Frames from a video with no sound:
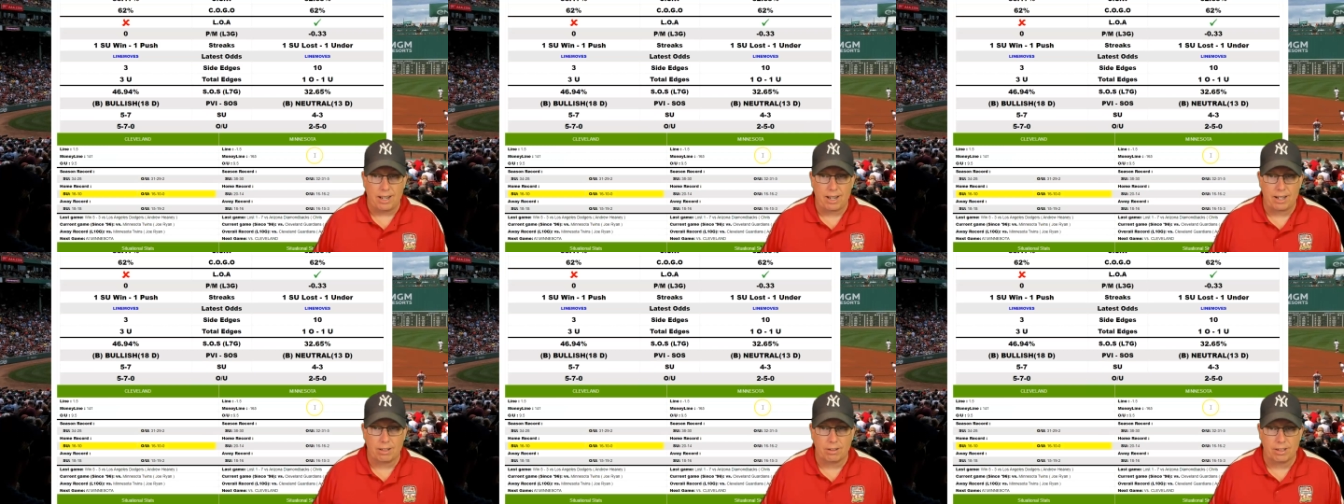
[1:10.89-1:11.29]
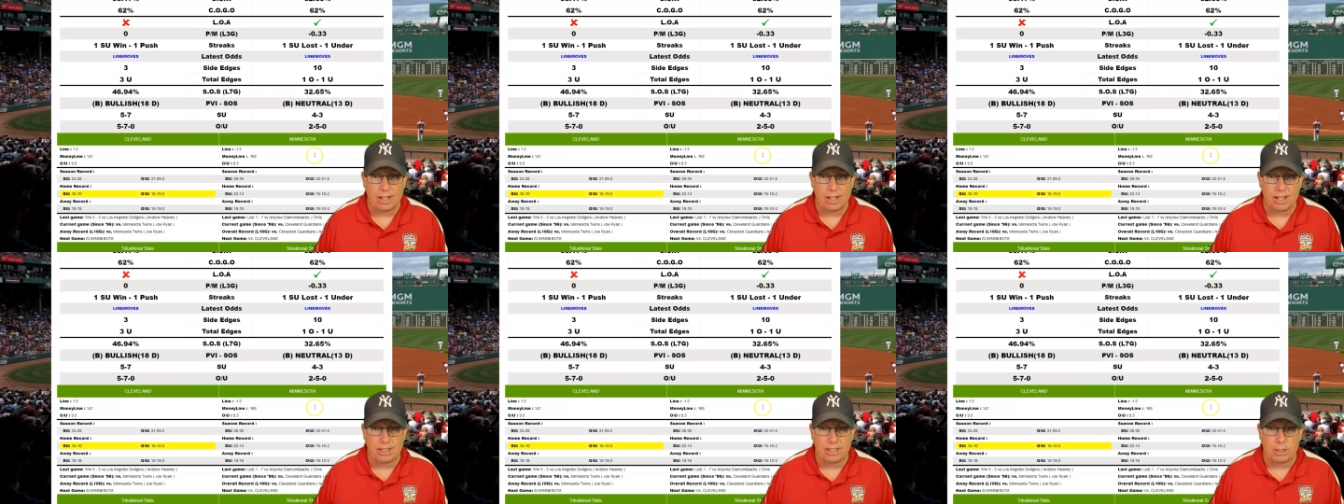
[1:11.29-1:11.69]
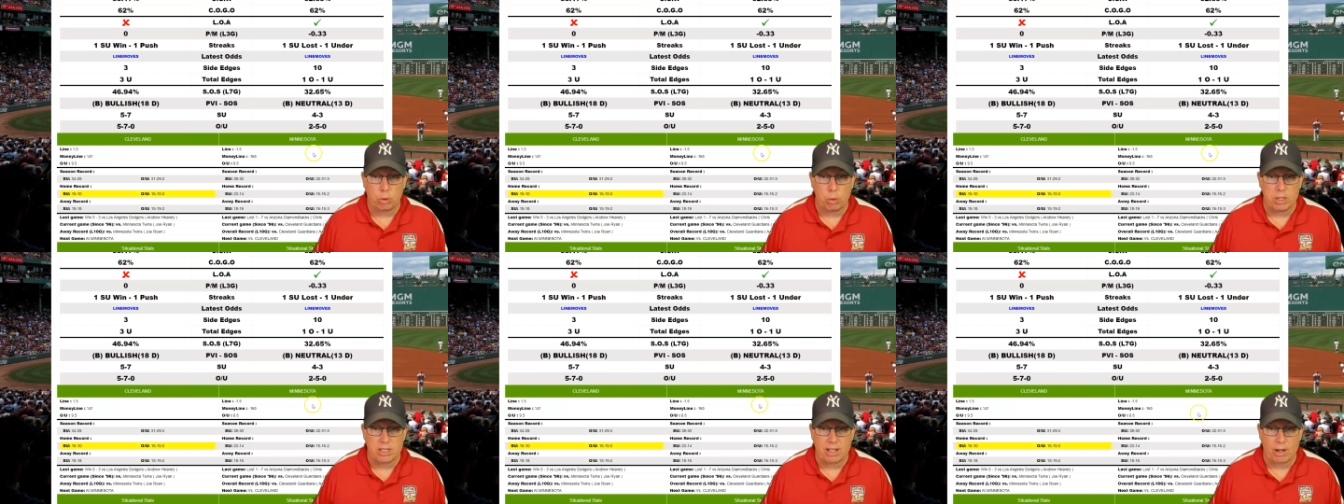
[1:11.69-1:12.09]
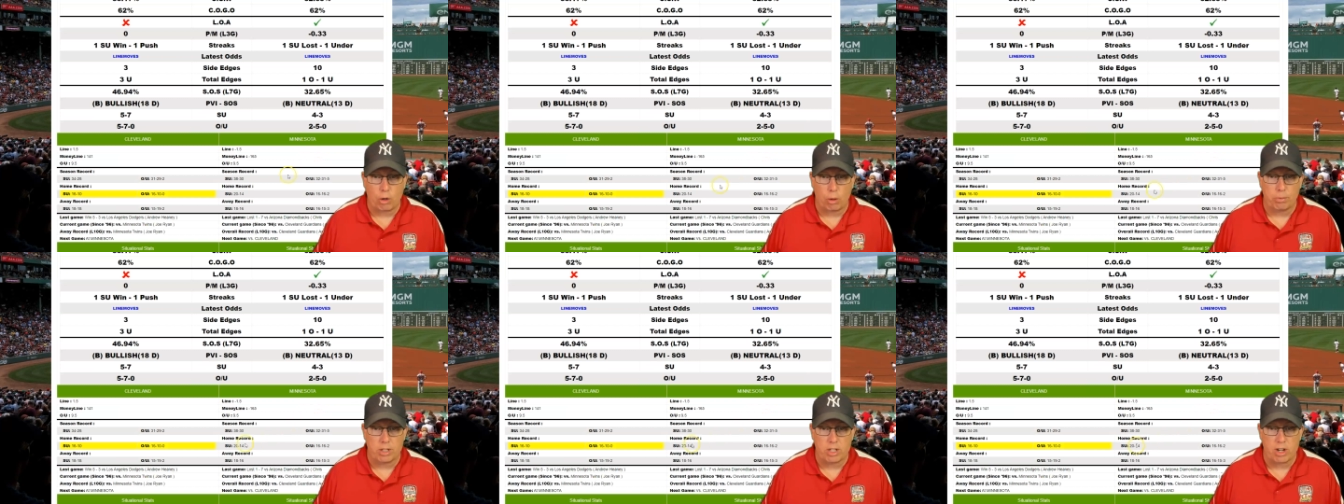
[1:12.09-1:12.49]
And looking at the Twins at
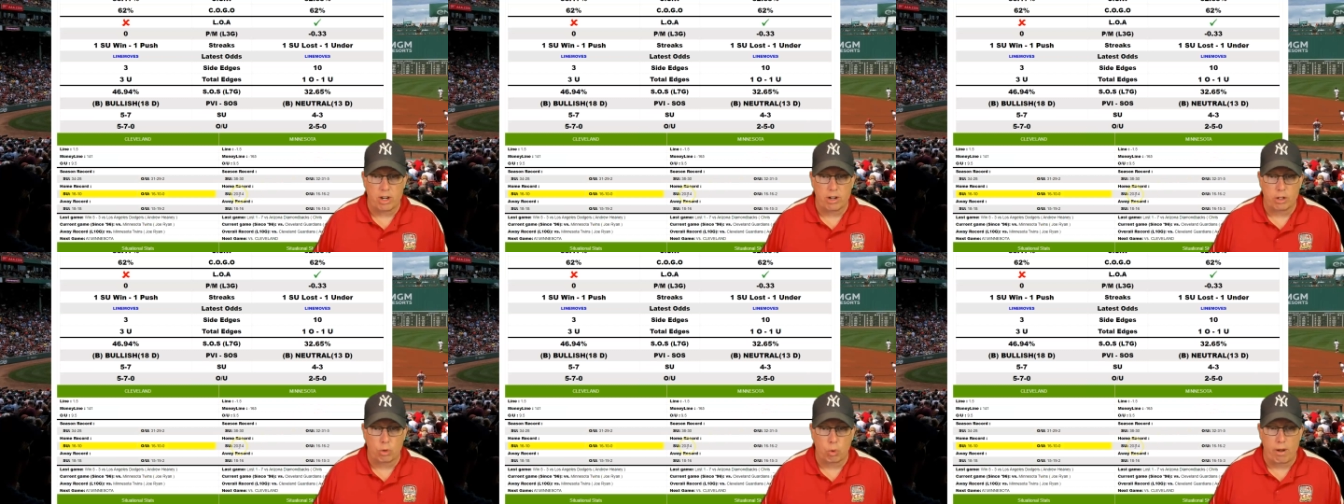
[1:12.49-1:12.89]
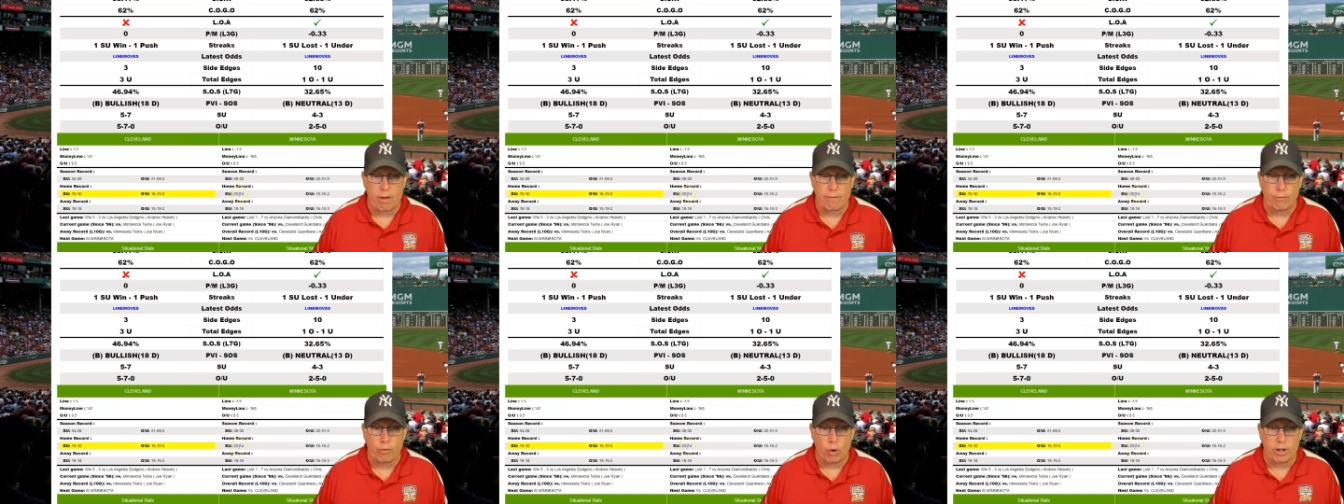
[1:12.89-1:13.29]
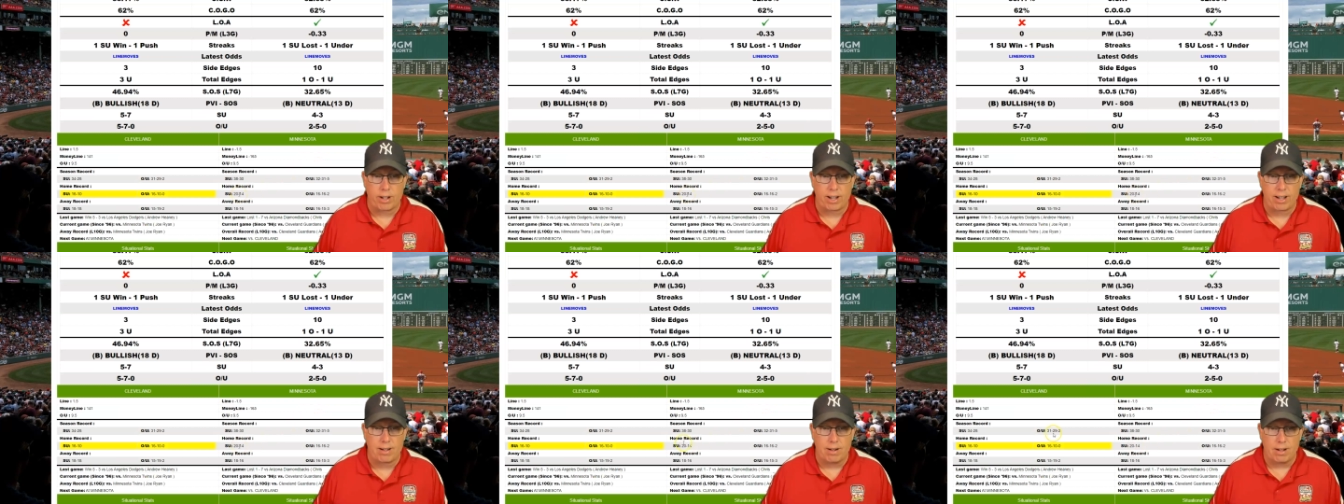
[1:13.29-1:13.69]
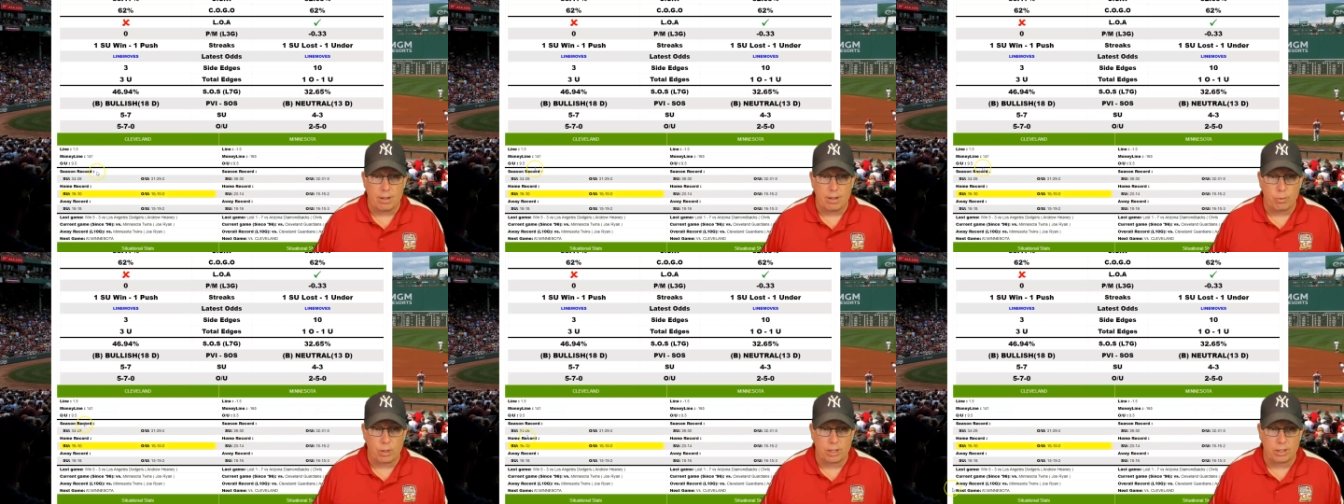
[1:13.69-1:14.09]
home this year,
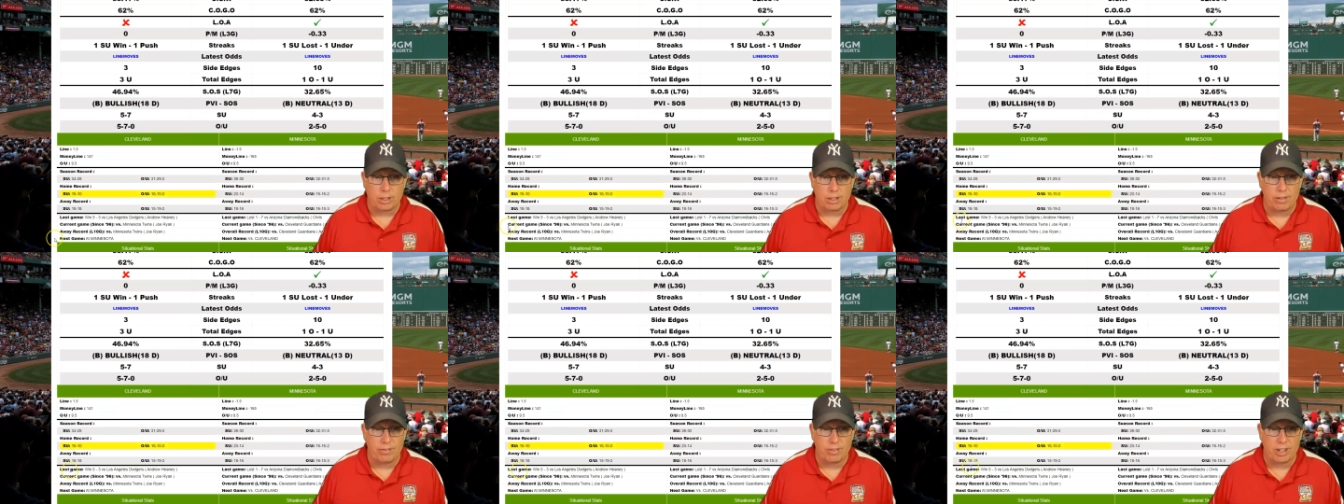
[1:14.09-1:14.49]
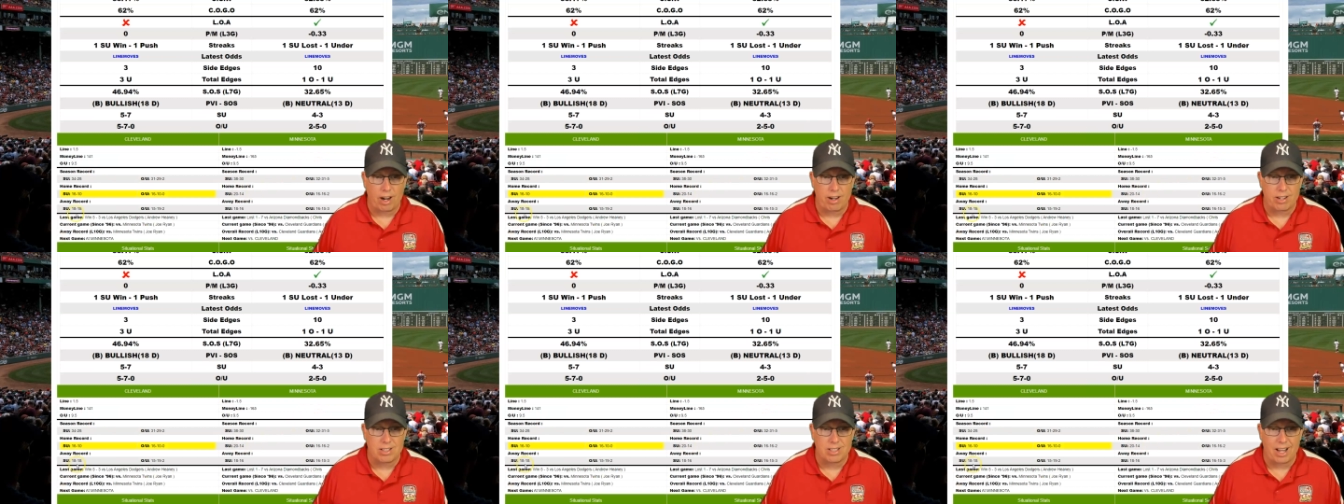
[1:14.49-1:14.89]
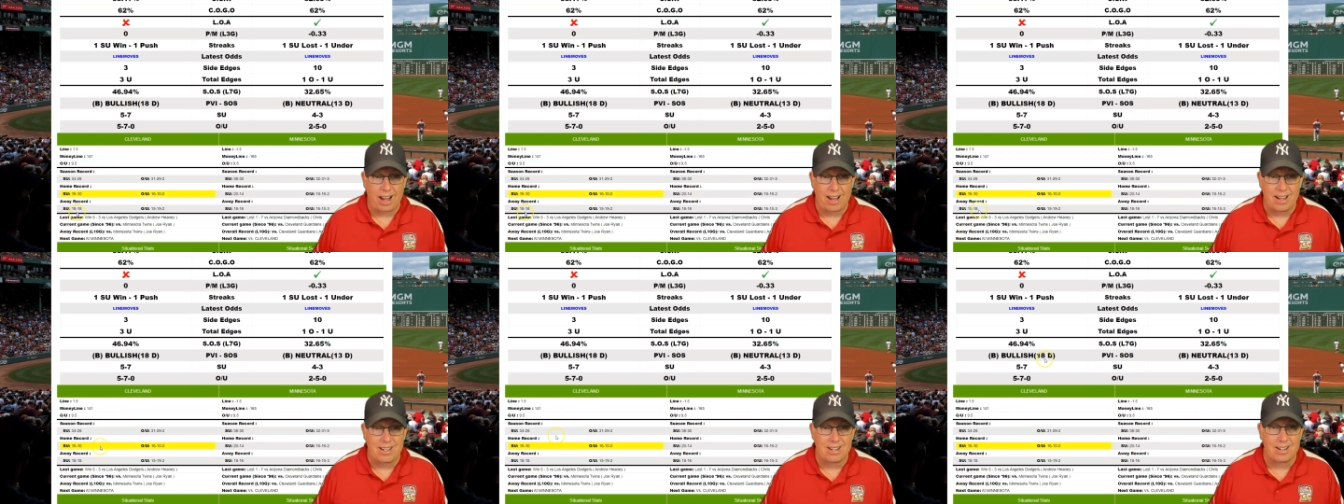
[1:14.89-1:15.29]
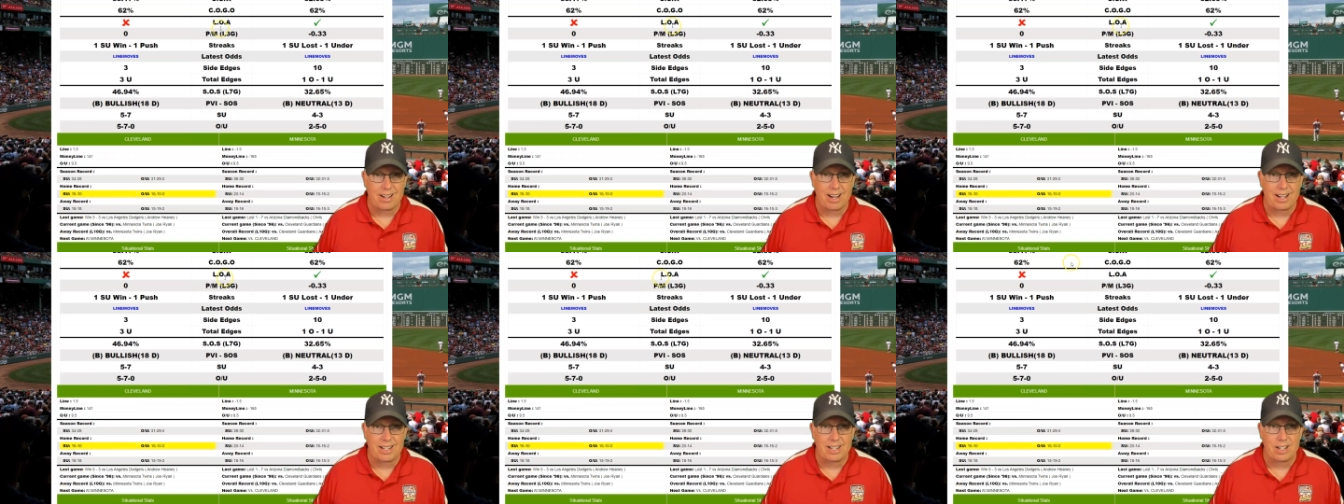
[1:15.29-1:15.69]
20-14, while the Cleveland Guardians
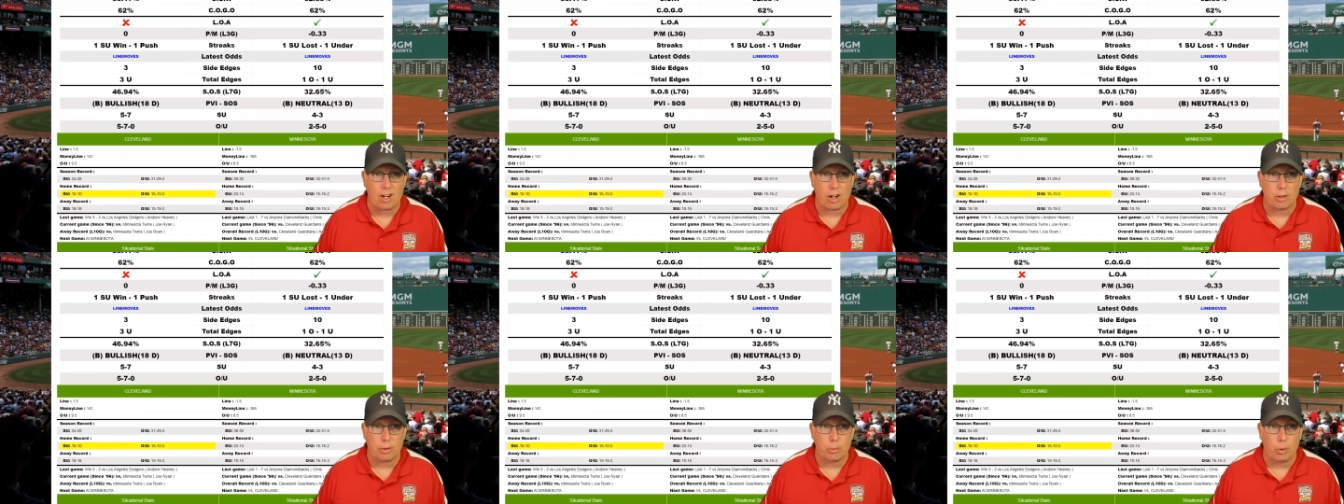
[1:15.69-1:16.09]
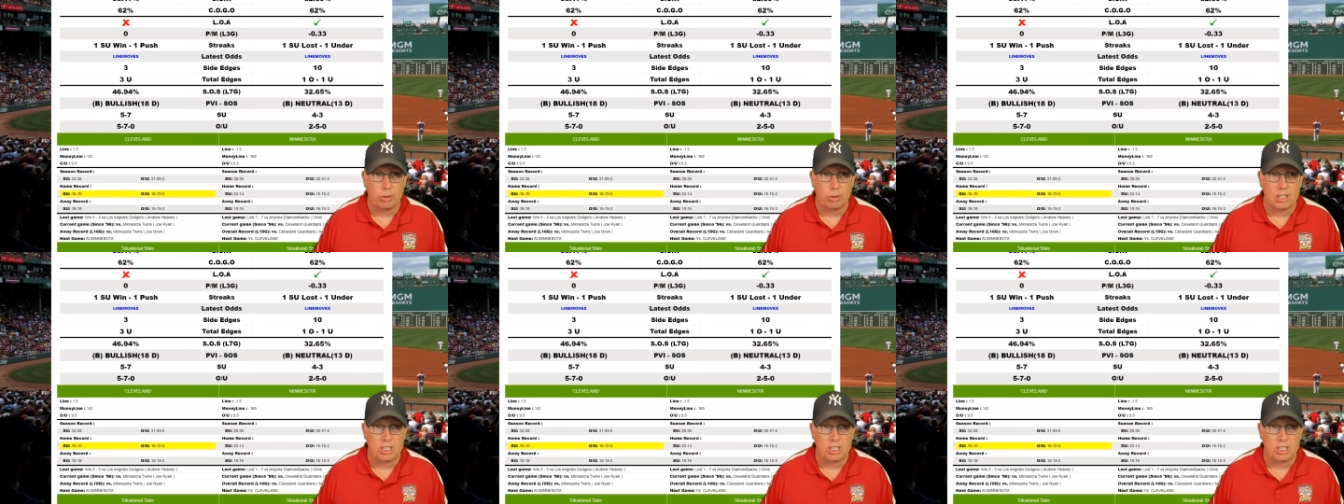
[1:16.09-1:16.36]
18-18 on the road